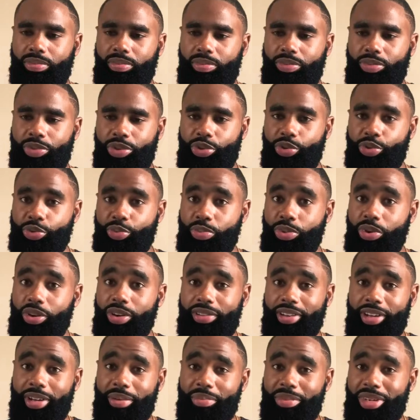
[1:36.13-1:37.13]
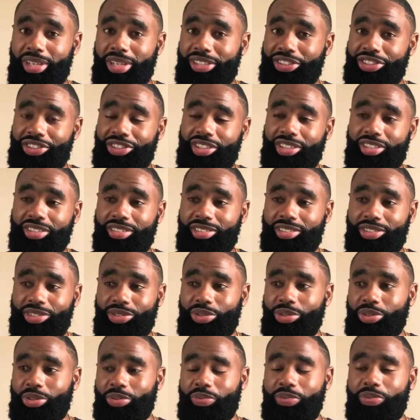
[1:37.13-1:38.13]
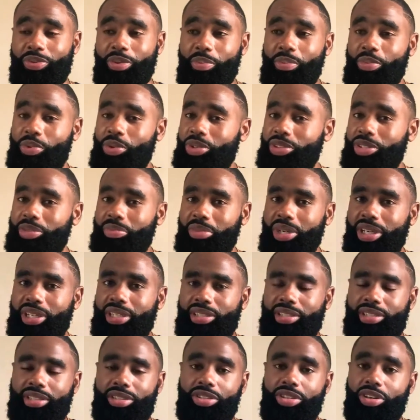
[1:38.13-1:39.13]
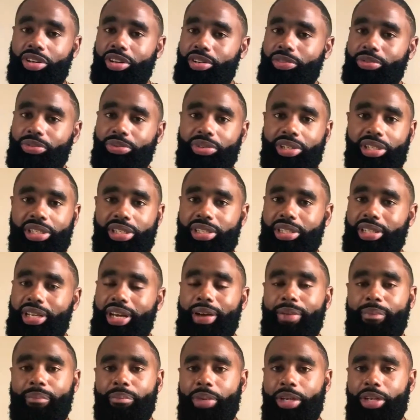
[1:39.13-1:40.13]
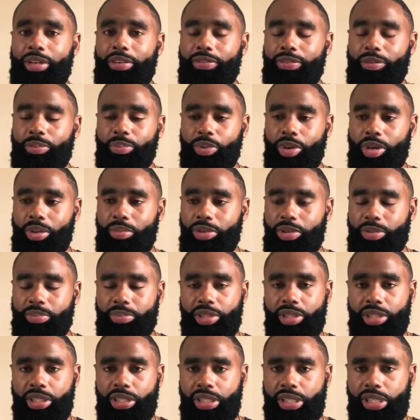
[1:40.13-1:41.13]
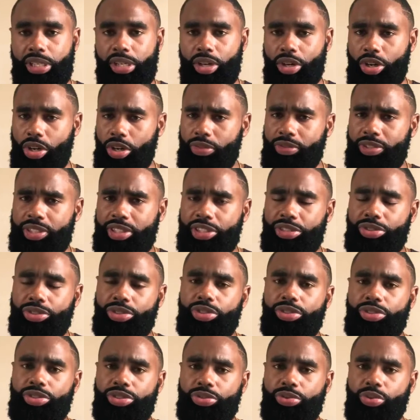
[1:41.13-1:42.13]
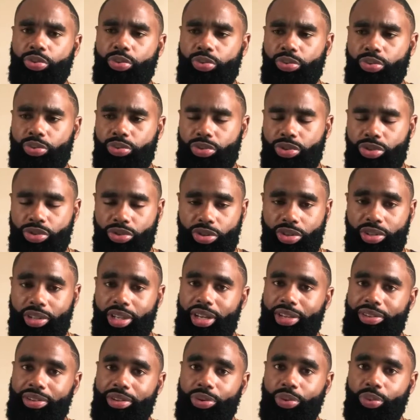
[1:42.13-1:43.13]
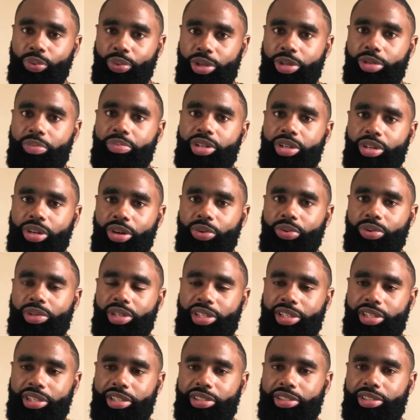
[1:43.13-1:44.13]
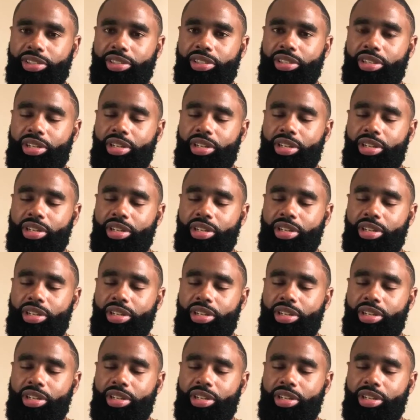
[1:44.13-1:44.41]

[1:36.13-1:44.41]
You bore that man's child, so for most men it's not really that big of a problem. Obviously you know that there will be outliers,